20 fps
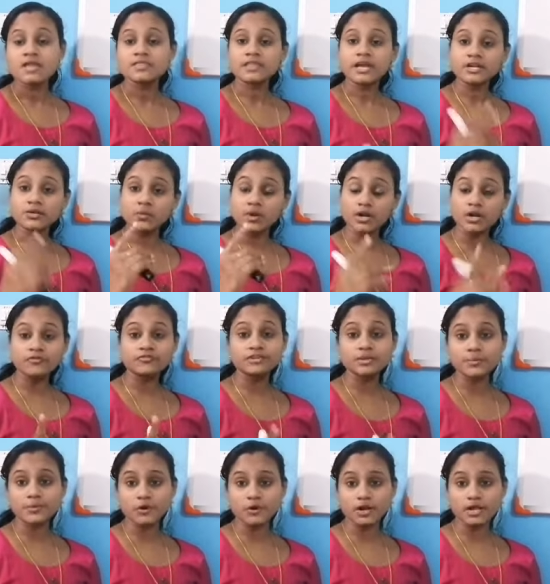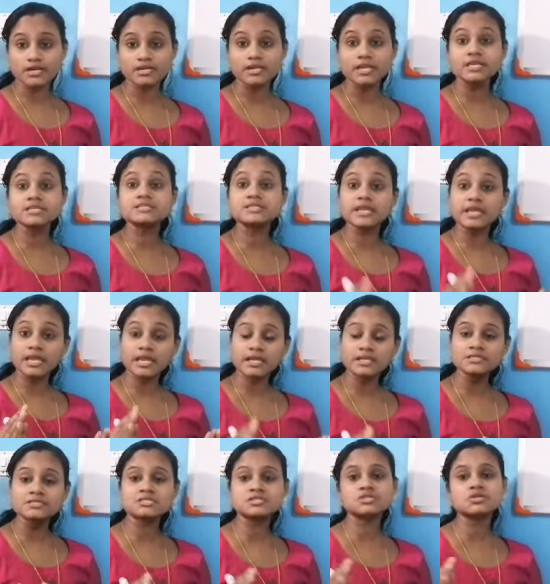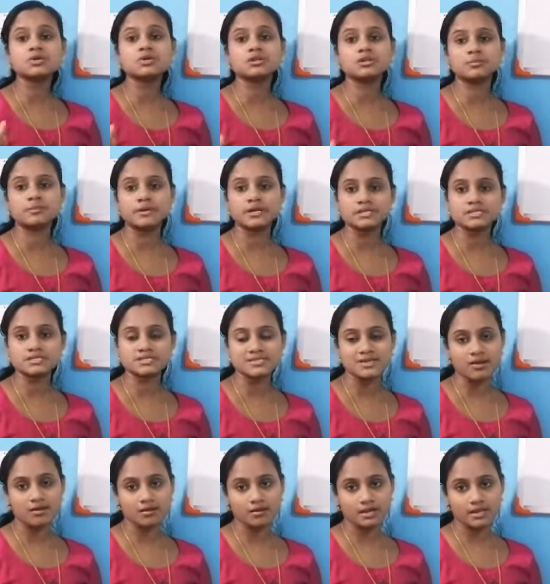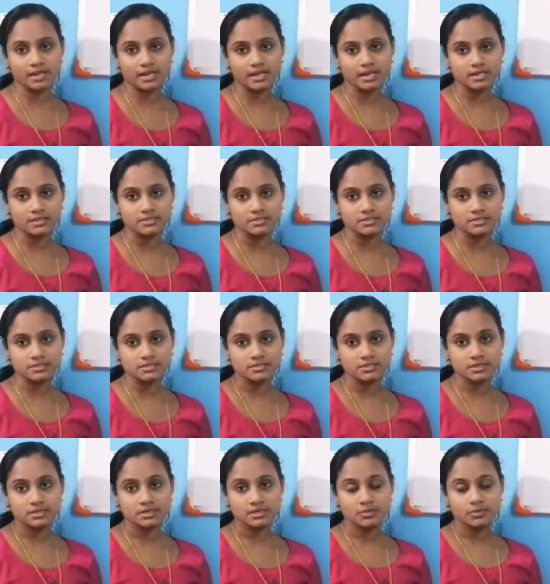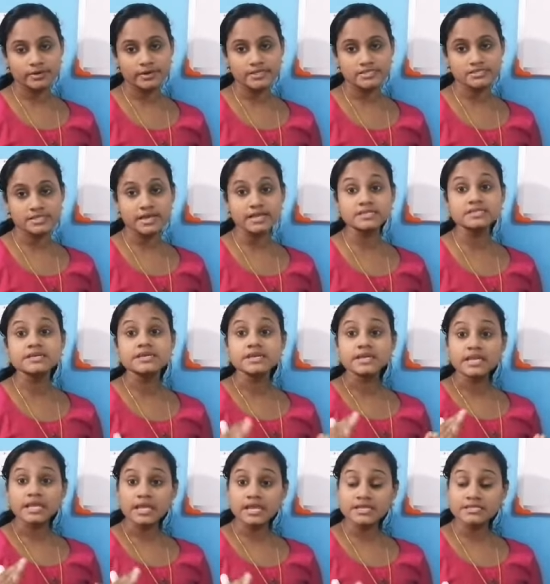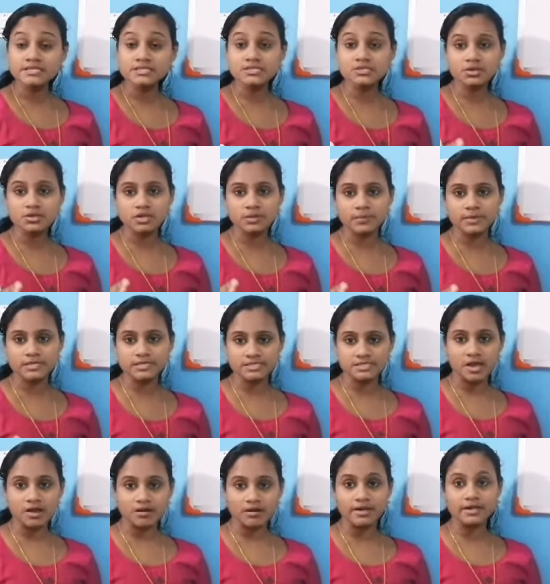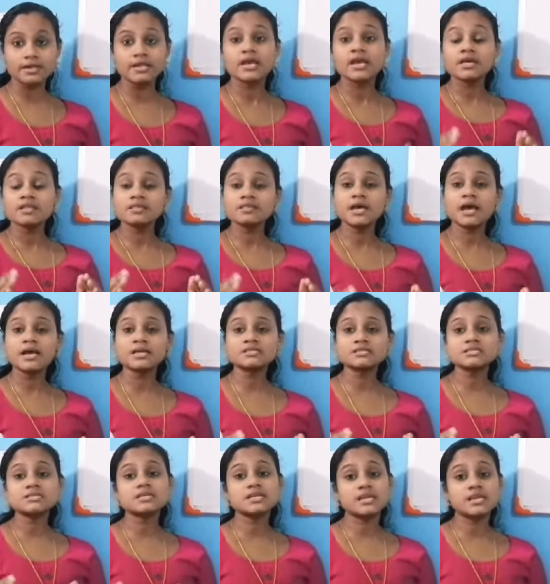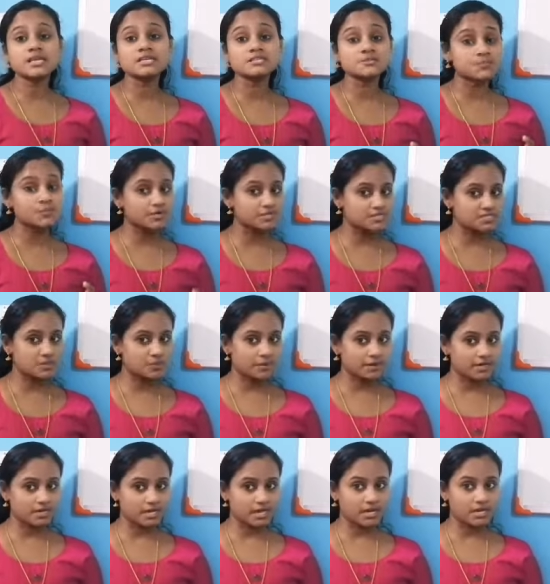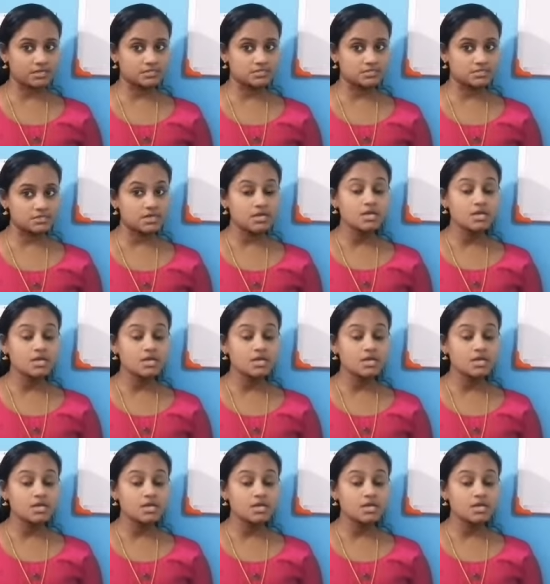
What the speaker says: That one of the product is insoluble solid. What is that? Insoluble solid. That is precipitate.